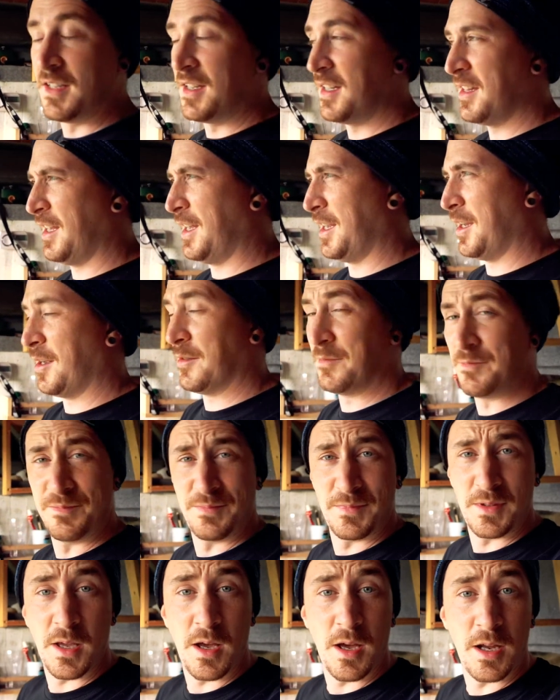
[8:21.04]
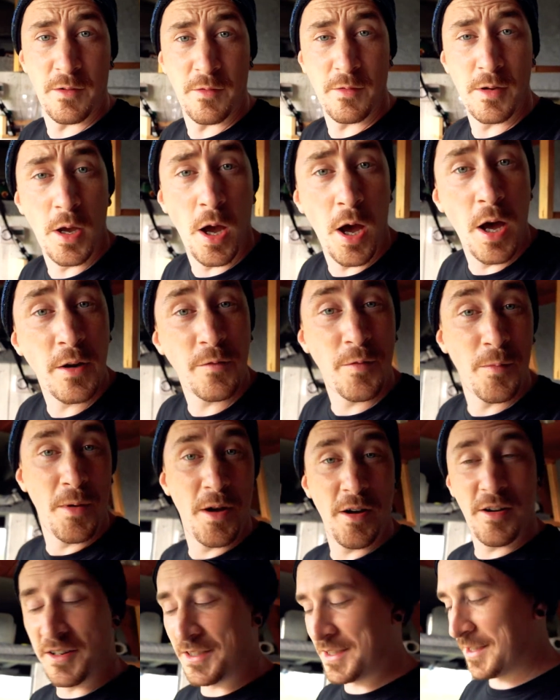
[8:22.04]
There you go. You heard it from
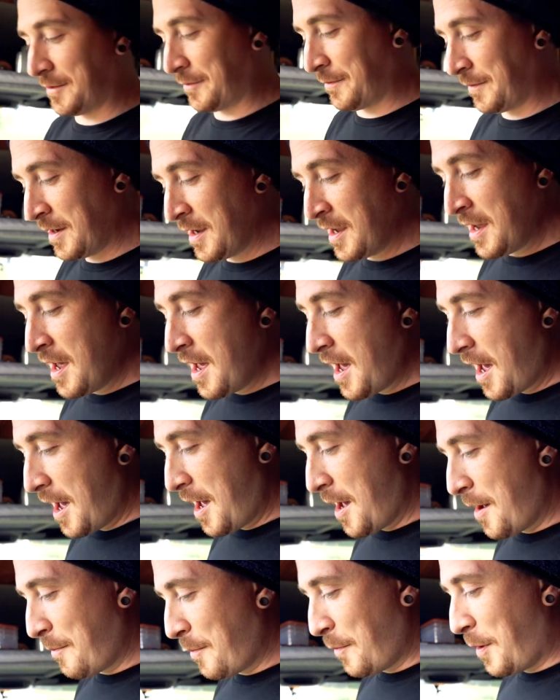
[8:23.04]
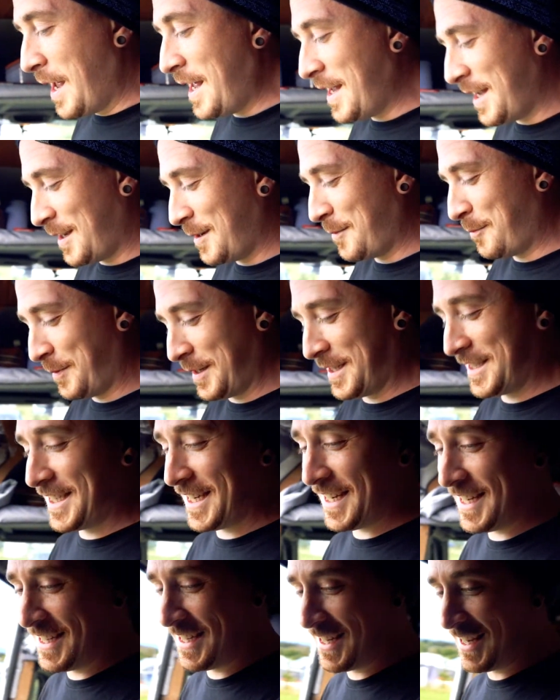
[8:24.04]
her herself. We're
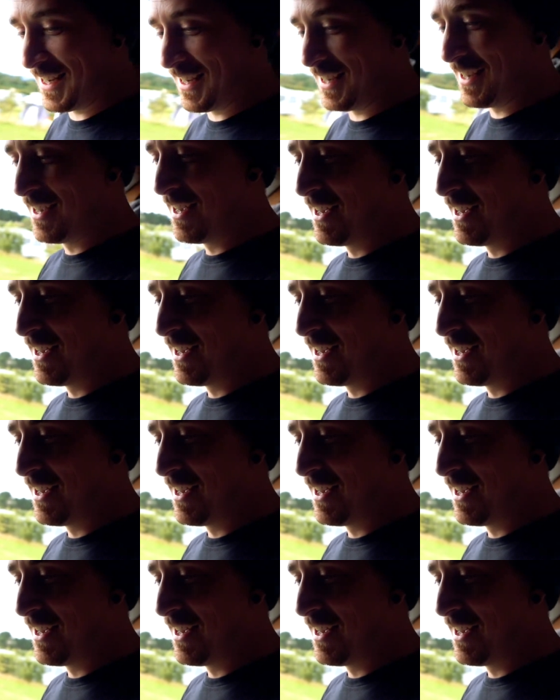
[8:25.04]
sitting there,